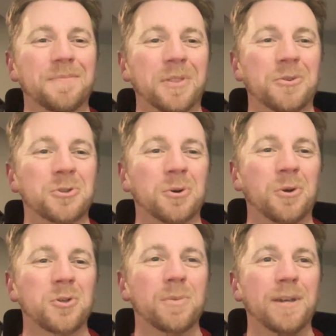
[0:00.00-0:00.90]
They're so
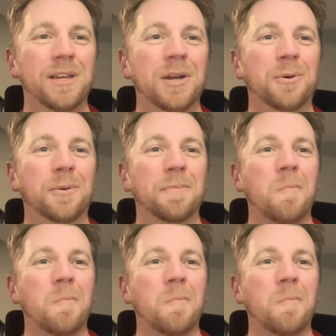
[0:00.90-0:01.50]
close to being equal.